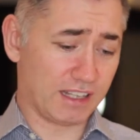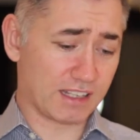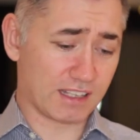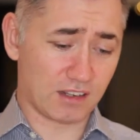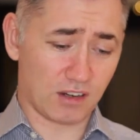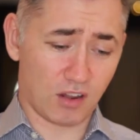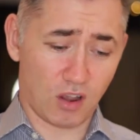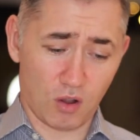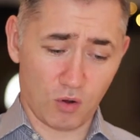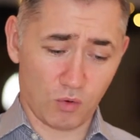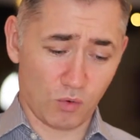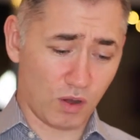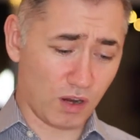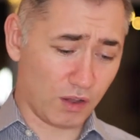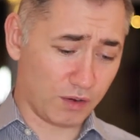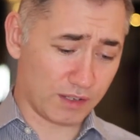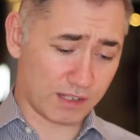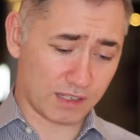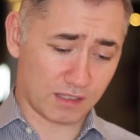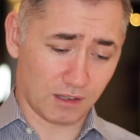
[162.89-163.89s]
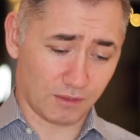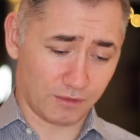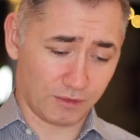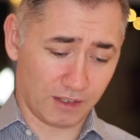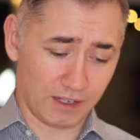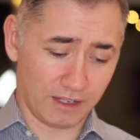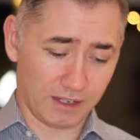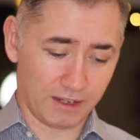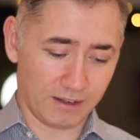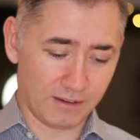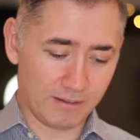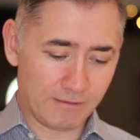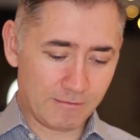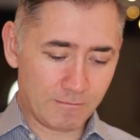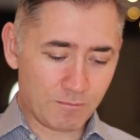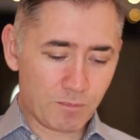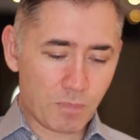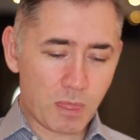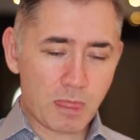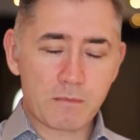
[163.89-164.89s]
There's a whole load of stuff in here,
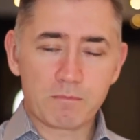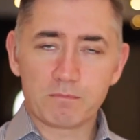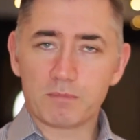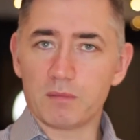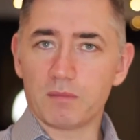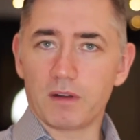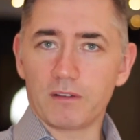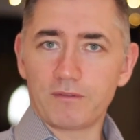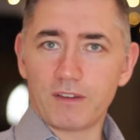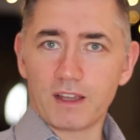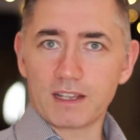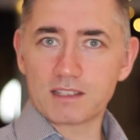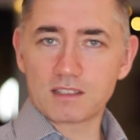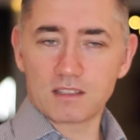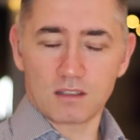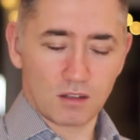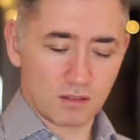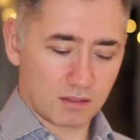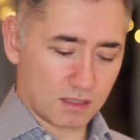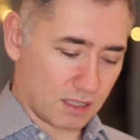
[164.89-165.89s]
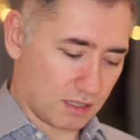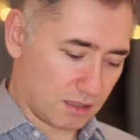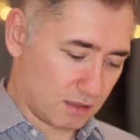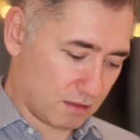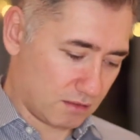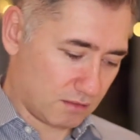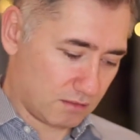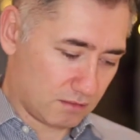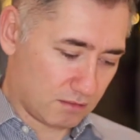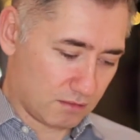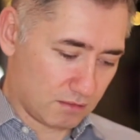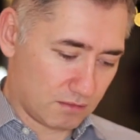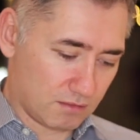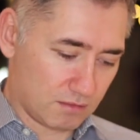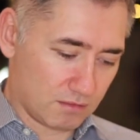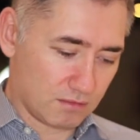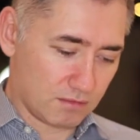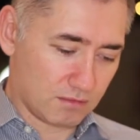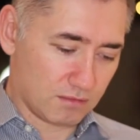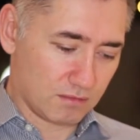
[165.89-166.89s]
but my face started.
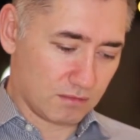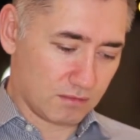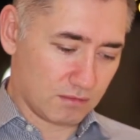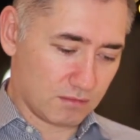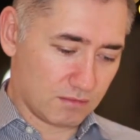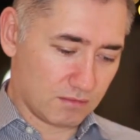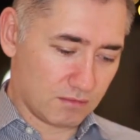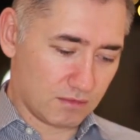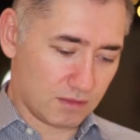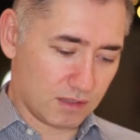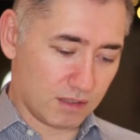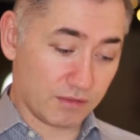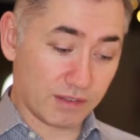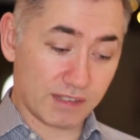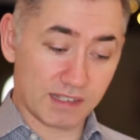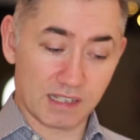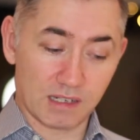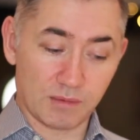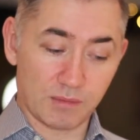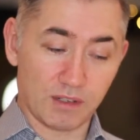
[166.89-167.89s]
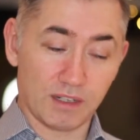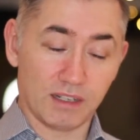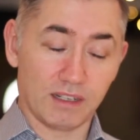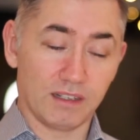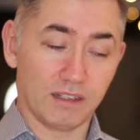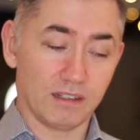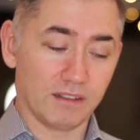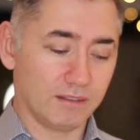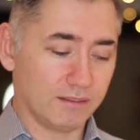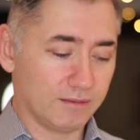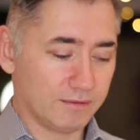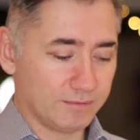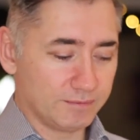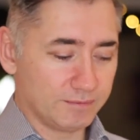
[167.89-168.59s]
There's cinnamon in there.